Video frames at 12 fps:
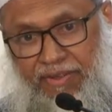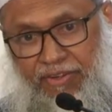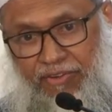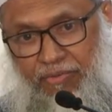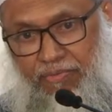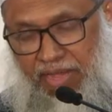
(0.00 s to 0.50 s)

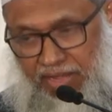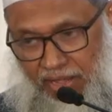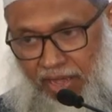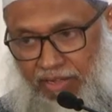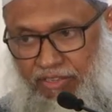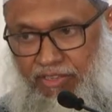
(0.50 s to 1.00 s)
to make
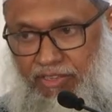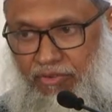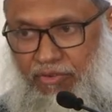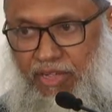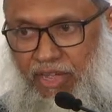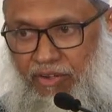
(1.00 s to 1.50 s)
us,
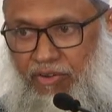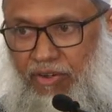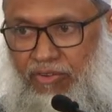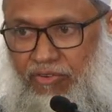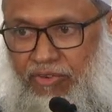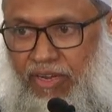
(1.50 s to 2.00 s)
we are
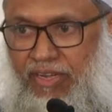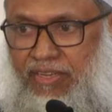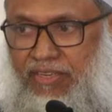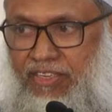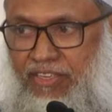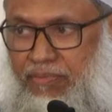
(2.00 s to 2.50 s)
not totally
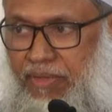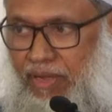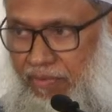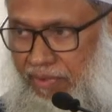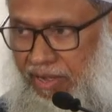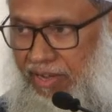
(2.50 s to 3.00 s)
despair
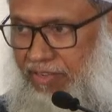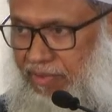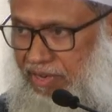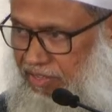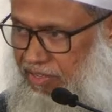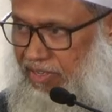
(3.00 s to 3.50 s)
of Allah's
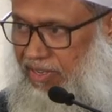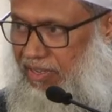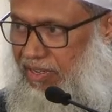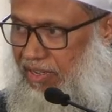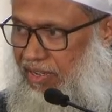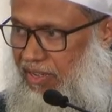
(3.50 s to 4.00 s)
mercy,
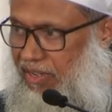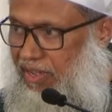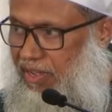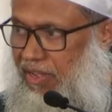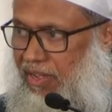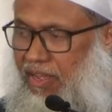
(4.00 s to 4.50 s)

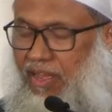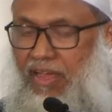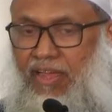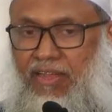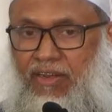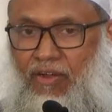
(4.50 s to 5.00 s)

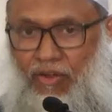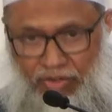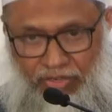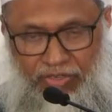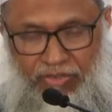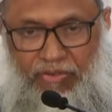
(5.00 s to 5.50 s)
and
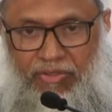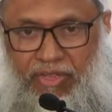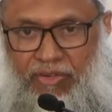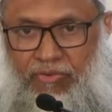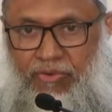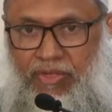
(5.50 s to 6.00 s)
also
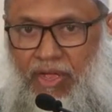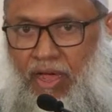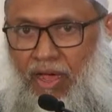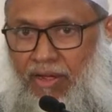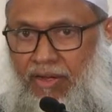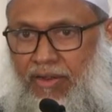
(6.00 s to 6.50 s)
that we
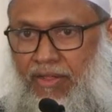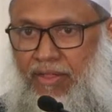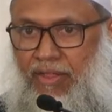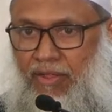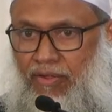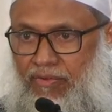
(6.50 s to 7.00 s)
are,
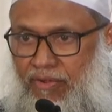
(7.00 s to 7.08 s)
we